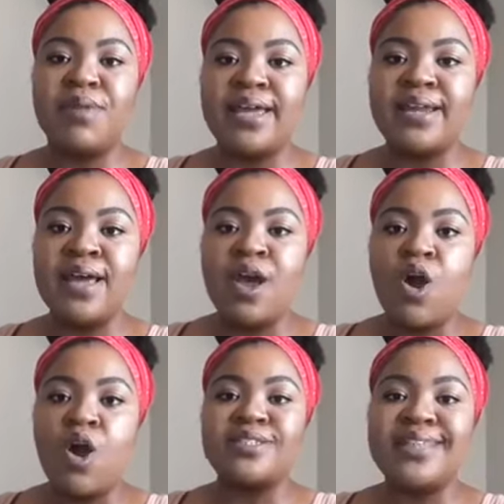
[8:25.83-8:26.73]
played
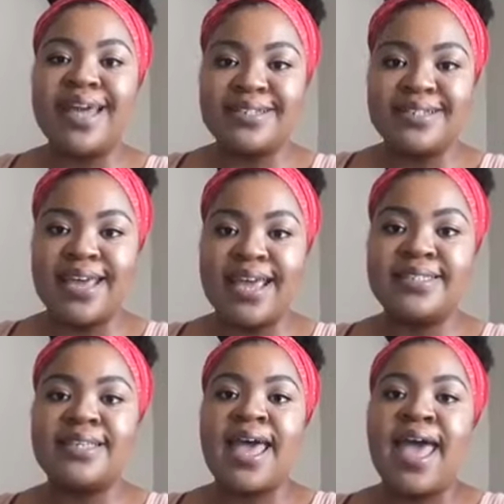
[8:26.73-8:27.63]
on
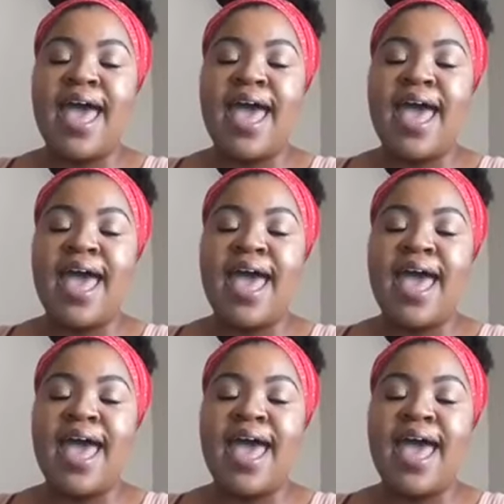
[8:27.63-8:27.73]
Saturdays.